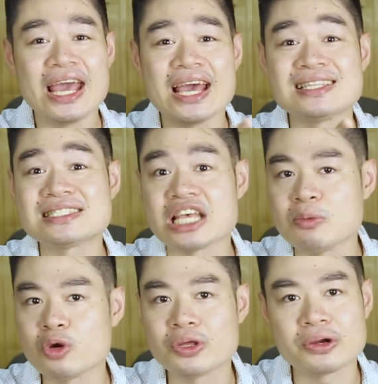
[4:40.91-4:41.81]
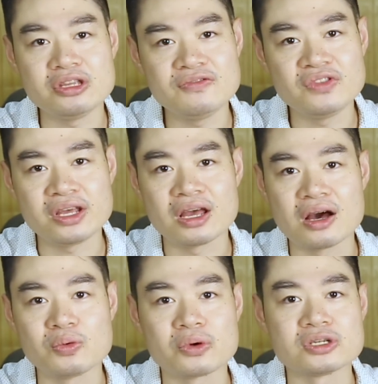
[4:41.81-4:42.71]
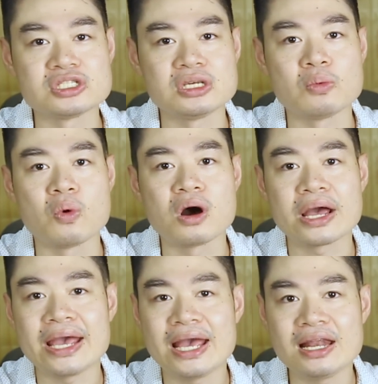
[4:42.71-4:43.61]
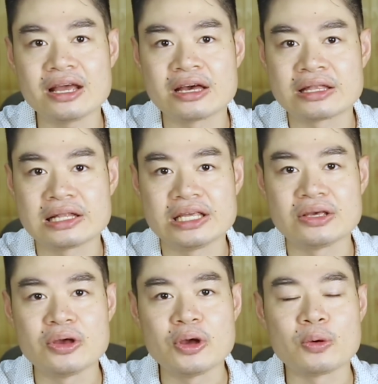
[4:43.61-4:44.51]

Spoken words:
And same with her evening gown, where she walked elegantly